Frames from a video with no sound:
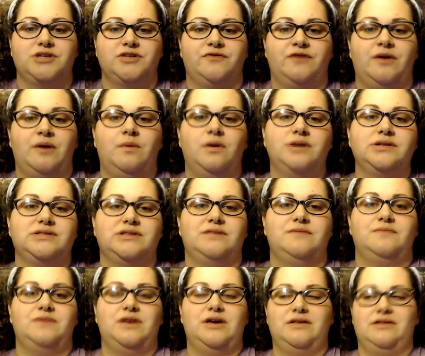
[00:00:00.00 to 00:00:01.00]
If I want
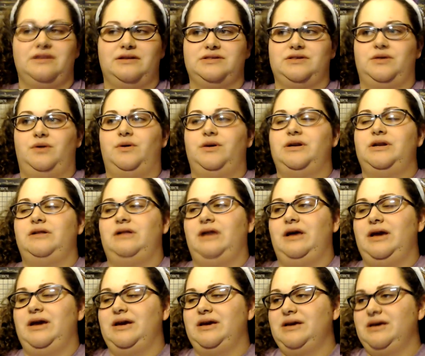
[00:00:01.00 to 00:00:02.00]
something that's going to,
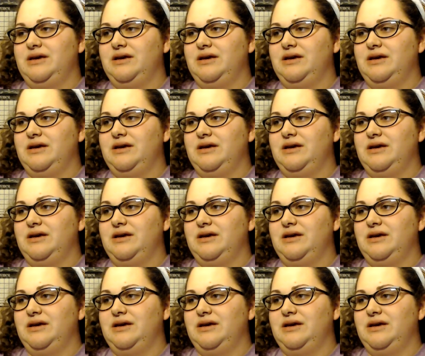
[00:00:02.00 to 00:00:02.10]
like...